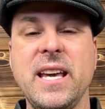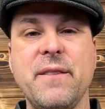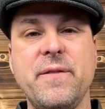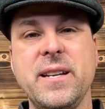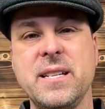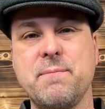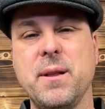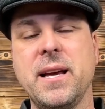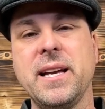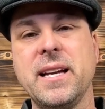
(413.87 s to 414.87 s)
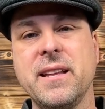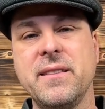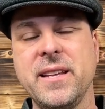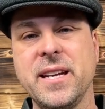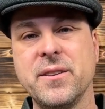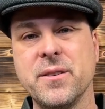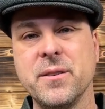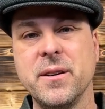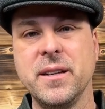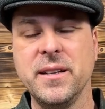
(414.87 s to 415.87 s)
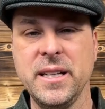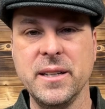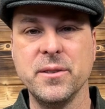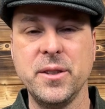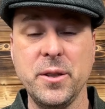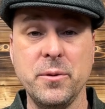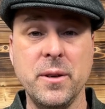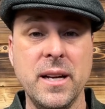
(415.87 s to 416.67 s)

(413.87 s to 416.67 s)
if it is playing in a theater near you.